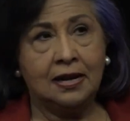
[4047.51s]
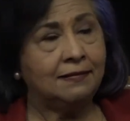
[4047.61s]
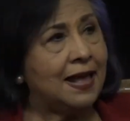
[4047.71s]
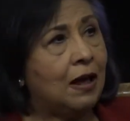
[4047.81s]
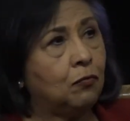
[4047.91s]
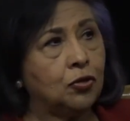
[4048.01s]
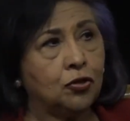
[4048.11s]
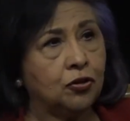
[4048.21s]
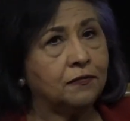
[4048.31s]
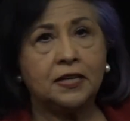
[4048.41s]
That was
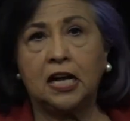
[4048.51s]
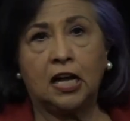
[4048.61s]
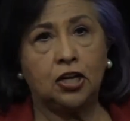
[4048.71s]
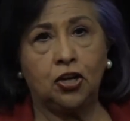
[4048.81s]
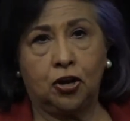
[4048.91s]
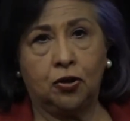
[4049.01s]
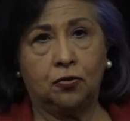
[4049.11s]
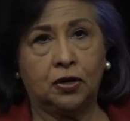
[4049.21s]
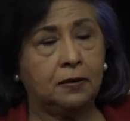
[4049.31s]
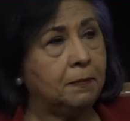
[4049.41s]
sort of an unknown,
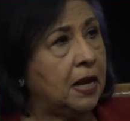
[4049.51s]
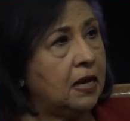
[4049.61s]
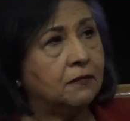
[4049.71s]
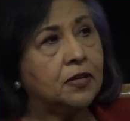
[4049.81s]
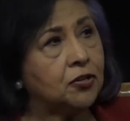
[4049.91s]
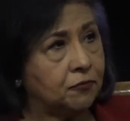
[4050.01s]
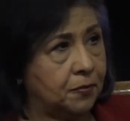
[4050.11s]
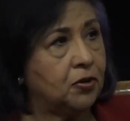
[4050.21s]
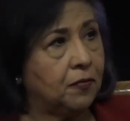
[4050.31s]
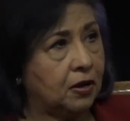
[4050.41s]
and many of us who've
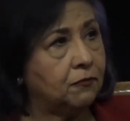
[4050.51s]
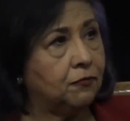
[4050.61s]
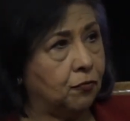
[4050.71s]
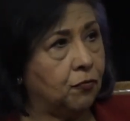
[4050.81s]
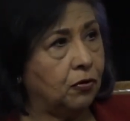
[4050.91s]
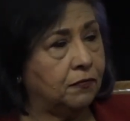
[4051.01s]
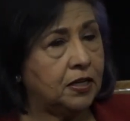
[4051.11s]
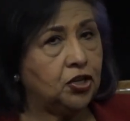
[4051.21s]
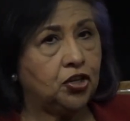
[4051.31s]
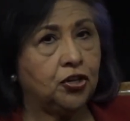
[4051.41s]
been around for all of
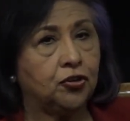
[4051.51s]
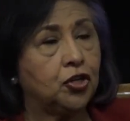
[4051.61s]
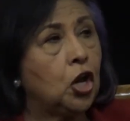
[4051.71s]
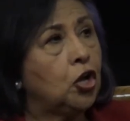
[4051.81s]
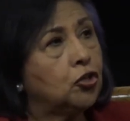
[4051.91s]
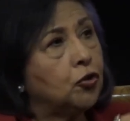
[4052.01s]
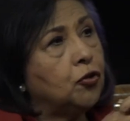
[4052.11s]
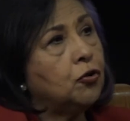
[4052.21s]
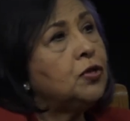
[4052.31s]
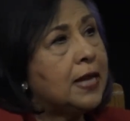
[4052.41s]
these years. So
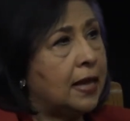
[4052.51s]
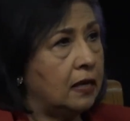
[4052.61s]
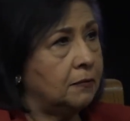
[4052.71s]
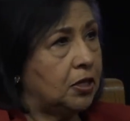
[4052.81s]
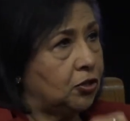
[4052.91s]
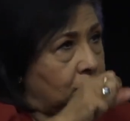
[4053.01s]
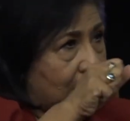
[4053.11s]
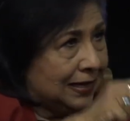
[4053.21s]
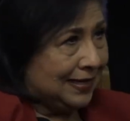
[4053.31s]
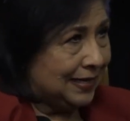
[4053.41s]
those elements, those
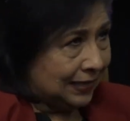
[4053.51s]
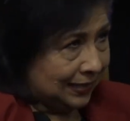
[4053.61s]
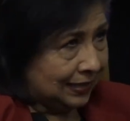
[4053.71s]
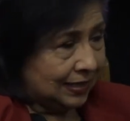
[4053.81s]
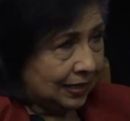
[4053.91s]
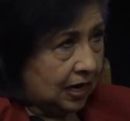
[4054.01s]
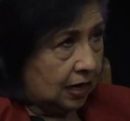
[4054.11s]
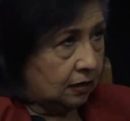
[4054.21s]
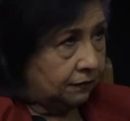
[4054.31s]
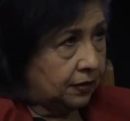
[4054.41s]
idealistic
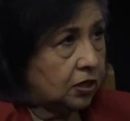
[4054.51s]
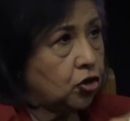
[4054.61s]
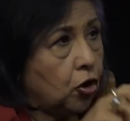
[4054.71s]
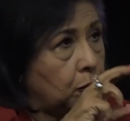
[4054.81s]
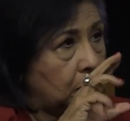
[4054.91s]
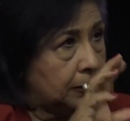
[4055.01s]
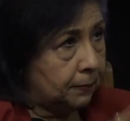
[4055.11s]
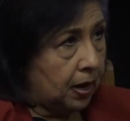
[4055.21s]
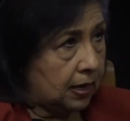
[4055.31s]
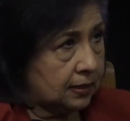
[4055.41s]
kind of things, are really
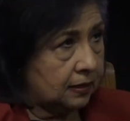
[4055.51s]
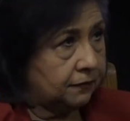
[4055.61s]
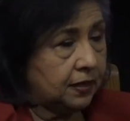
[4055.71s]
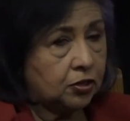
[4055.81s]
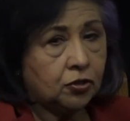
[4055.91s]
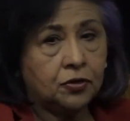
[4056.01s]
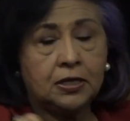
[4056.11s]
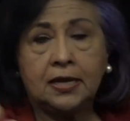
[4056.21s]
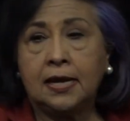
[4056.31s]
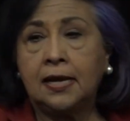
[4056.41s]
positive things. So
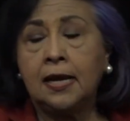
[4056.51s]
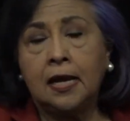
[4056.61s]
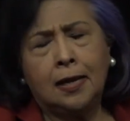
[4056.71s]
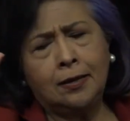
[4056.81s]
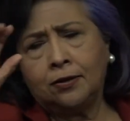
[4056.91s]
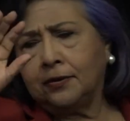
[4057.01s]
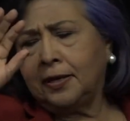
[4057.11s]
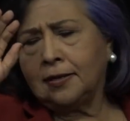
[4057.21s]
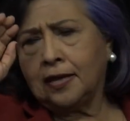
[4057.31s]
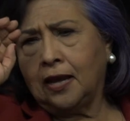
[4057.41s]
today, you know,
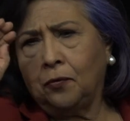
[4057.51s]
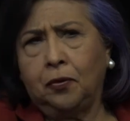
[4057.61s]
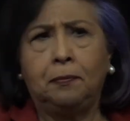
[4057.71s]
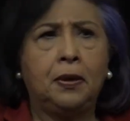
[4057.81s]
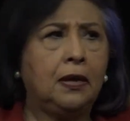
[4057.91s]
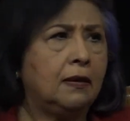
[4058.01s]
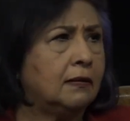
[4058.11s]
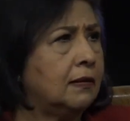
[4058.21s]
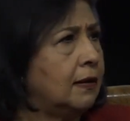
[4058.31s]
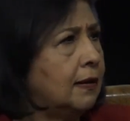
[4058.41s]
he's saying
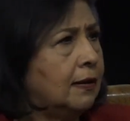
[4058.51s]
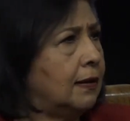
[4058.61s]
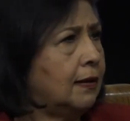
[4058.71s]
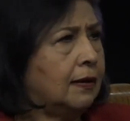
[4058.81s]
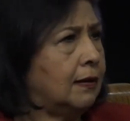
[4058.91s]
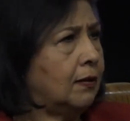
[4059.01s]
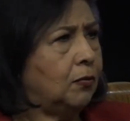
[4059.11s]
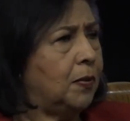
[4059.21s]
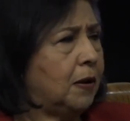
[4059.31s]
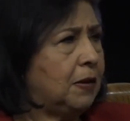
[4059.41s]
repeal uh,
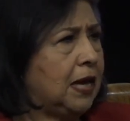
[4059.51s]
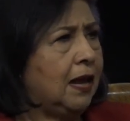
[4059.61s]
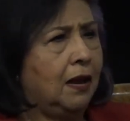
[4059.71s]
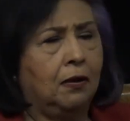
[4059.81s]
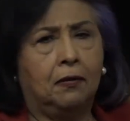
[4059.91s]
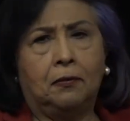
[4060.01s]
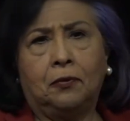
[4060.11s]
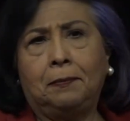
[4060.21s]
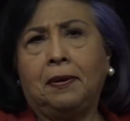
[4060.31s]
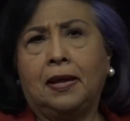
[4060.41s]
Obamacare and
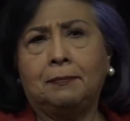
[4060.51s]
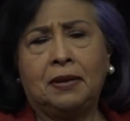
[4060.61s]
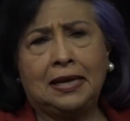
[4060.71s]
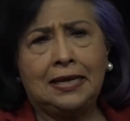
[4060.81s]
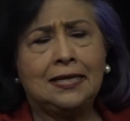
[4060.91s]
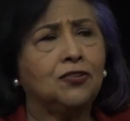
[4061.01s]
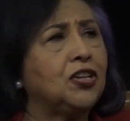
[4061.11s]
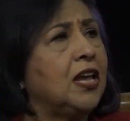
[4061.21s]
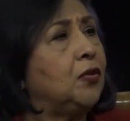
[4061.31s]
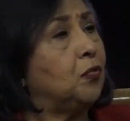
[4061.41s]
replace, but at least they're
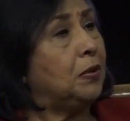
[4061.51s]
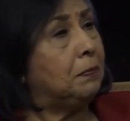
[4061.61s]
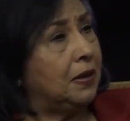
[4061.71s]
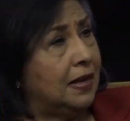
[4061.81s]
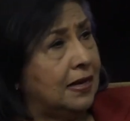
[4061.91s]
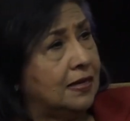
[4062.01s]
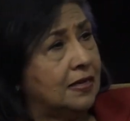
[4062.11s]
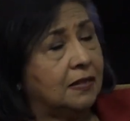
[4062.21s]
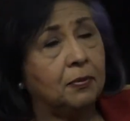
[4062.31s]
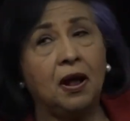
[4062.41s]
saying replace.
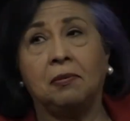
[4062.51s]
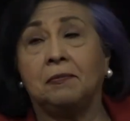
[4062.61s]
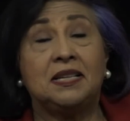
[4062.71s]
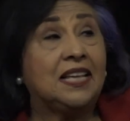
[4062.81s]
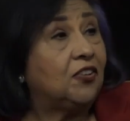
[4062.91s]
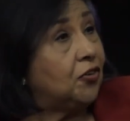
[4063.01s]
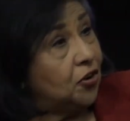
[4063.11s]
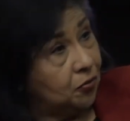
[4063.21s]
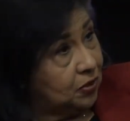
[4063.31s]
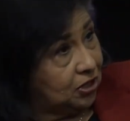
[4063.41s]
The problem is they don't know
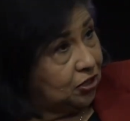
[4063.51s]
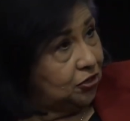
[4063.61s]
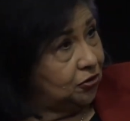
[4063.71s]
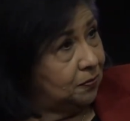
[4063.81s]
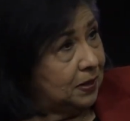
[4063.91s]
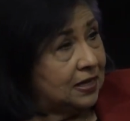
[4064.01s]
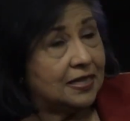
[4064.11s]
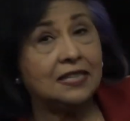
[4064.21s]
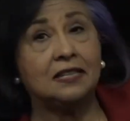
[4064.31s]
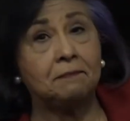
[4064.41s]
what to do because
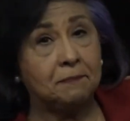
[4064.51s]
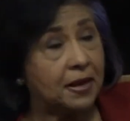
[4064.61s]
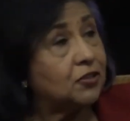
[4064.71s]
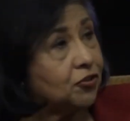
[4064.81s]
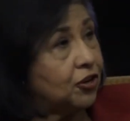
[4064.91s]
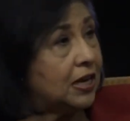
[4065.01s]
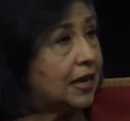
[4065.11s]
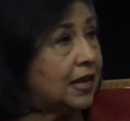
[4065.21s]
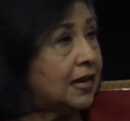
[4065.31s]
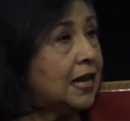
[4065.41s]
it's the best they're going to
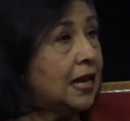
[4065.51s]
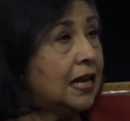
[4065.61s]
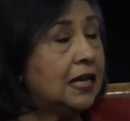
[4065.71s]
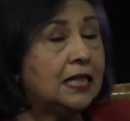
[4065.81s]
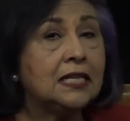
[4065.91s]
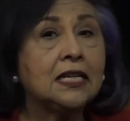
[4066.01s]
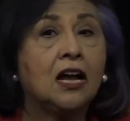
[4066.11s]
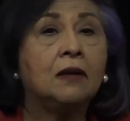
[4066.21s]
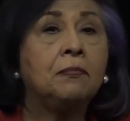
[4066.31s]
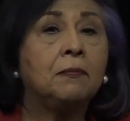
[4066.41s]
get in this
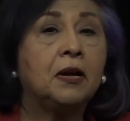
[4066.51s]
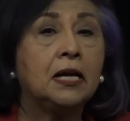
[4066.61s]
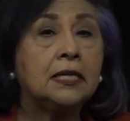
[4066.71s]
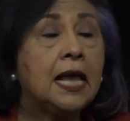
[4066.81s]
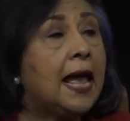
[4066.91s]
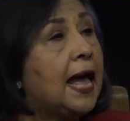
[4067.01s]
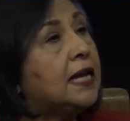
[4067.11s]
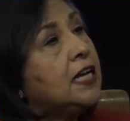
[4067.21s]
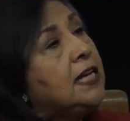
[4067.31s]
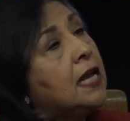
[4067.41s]
compromise. And
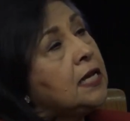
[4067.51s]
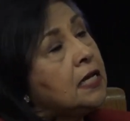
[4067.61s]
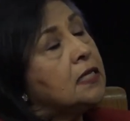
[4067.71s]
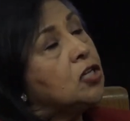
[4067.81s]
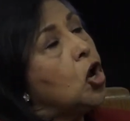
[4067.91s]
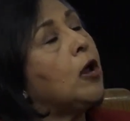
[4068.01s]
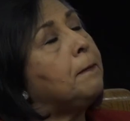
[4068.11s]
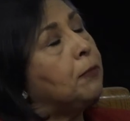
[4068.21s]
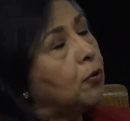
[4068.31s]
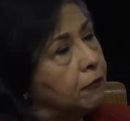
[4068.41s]
it, yet it's
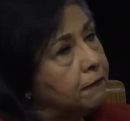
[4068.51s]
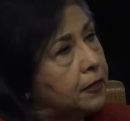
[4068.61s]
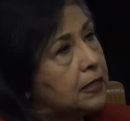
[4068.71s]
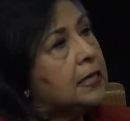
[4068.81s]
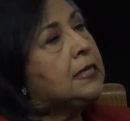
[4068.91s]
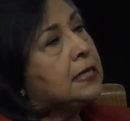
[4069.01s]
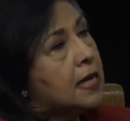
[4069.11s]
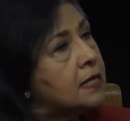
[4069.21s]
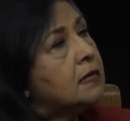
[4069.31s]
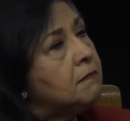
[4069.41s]
not perfect. It
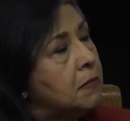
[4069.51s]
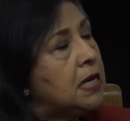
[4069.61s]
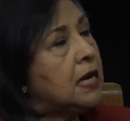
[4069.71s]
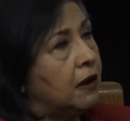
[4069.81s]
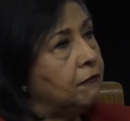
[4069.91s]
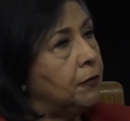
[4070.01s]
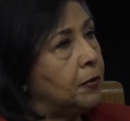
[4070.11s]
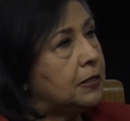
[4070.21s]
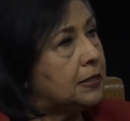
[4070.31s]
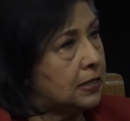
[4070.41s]
doesn't meet
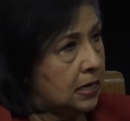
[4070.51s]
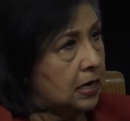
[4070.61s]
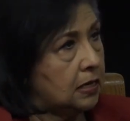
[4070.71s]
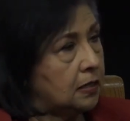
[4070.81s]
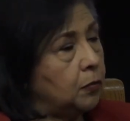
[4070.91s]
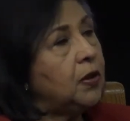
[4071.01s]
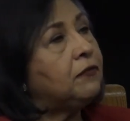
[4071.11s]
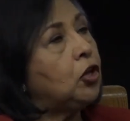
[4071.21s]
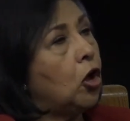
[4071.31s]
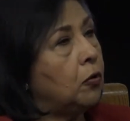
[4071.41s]
everyone's needs. We
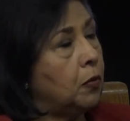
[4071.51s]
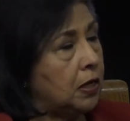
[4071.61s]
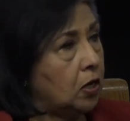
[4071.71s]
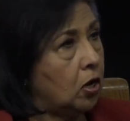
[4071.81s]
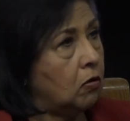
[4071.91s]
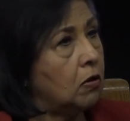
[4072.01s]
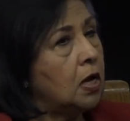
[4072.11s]
have a long way to go.